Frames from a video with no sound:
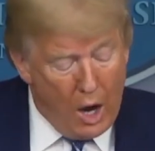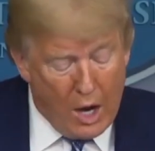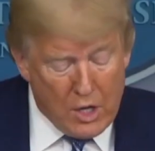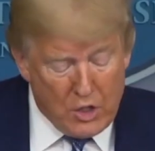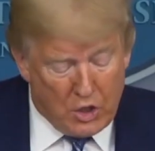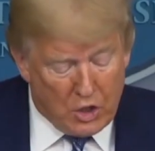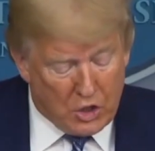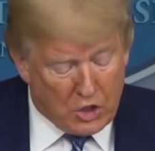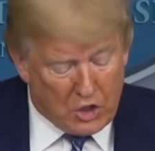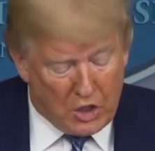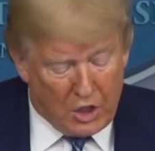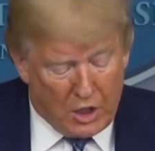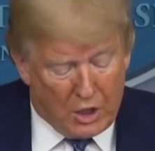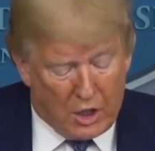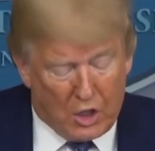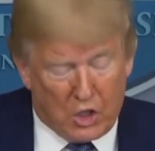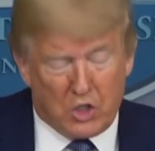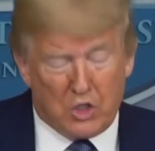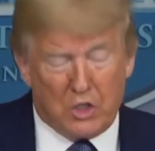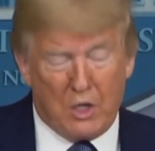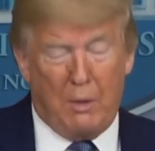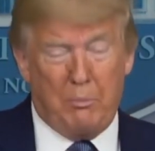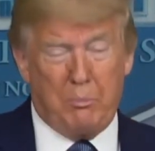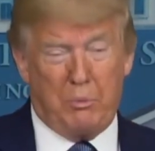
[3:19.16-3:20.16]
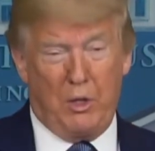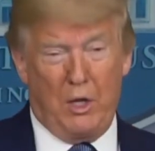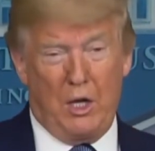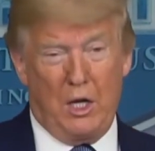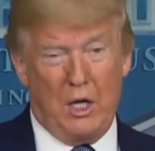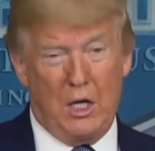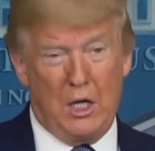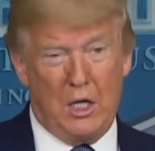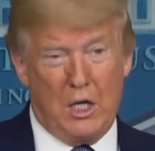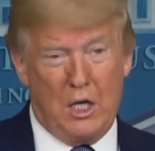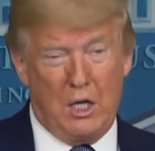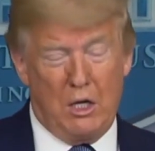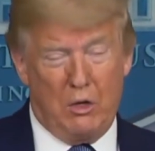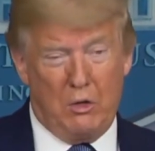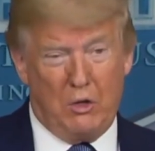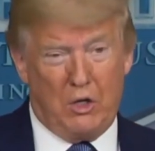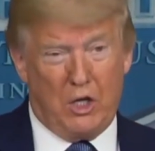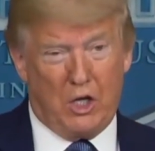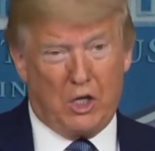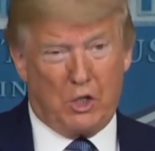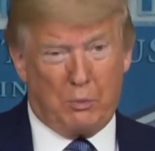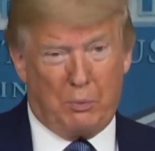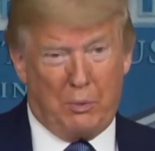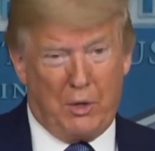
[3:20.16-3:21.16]
I just think it's something, you
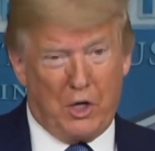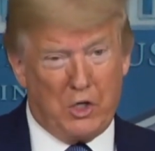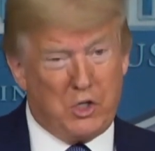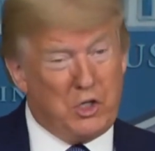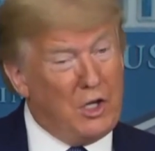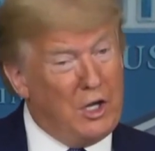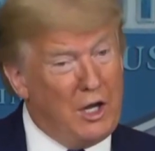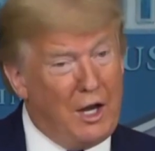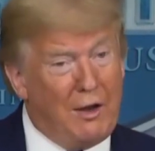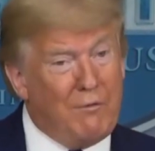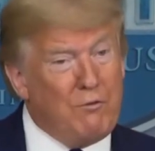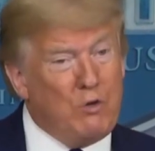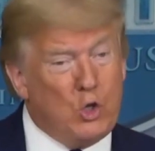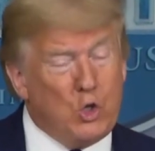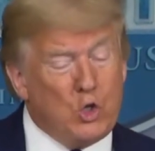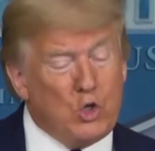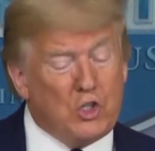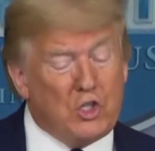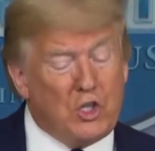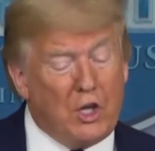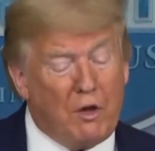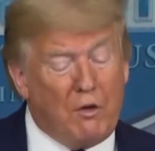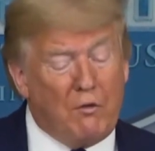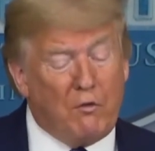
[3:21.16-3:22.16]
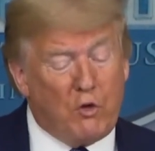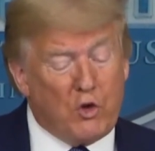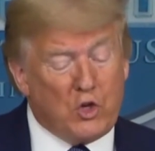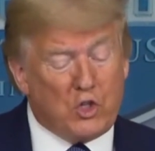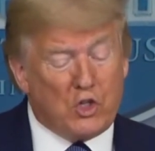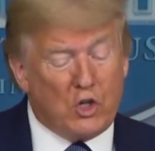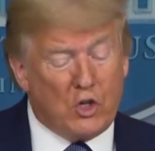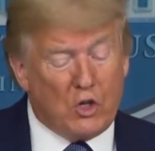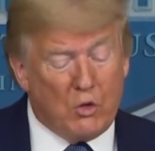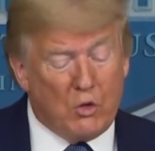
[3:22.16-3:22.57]
know, the expression, I've used it for